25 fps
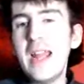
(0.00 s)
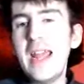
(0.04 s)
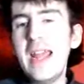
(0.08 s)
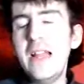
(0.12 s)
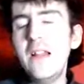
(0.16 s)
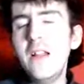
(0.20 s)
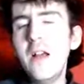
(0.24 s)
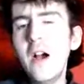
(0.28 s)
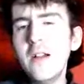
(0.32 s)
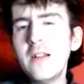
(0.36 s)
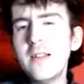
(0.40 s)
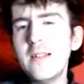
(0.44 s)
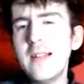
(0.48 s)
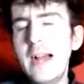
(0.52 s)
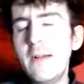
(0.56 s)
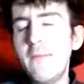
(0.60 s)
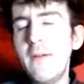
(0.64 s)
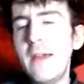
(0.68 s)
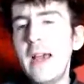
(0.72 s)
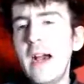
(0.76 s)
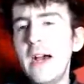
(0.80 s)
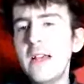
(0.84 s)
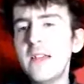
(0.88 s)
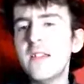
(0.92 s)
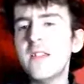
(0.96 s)
it looks
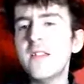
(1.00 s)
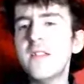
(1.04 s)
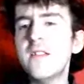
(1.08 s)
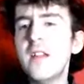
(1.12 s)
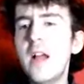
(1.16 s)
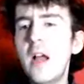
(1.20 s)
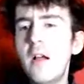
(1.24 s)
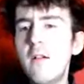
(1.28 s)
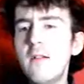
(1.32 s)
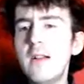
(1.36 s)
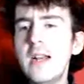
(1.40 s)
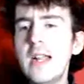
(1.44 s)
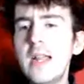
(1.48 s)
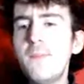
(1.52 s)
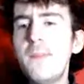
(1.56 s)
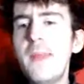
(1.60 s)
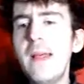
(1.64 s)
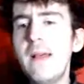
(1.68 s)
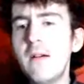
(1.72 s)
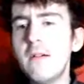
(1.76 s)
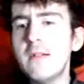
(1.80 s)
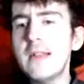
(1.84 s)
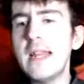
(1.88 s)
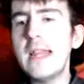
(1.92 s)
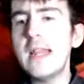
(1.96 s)
like we are slowly
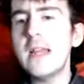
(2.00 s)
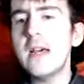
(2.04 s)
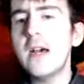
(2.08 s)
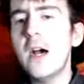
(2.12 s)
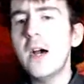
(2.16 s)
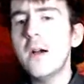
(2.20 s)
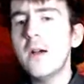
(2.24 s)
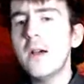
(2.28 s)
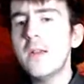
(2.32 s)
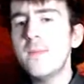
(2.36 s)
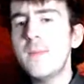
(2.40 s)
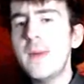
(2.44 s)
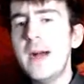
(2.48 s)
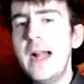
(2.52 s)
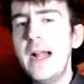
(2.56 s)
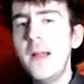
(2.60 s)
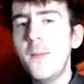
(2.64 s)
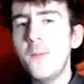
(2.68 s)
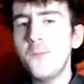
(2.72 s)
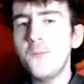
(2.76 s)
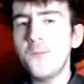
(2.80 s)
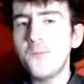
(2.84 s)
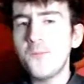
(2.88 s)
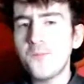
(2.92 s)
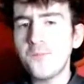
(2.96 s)
building up
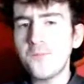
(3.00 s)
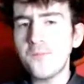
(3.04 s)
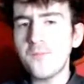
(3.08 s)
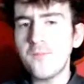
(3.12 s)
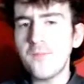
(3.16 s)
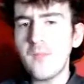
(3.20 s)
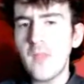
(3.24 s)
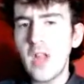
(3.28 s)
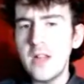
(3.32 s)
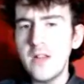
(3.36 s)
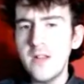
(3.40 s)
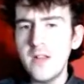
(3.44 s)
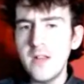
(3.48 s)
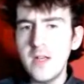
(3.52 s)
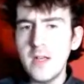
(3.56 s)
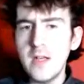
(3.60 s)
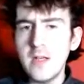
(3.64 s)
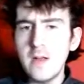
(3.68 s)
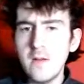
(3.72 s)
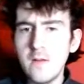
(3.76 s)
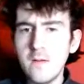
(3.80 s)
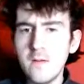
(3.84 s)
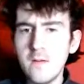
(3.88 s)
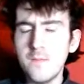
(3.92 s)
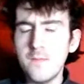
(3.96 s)

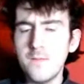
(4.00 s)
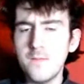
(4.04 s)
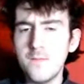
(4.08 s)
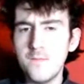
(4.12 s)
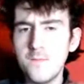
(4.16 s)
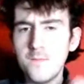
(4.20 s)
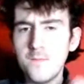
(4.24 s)
to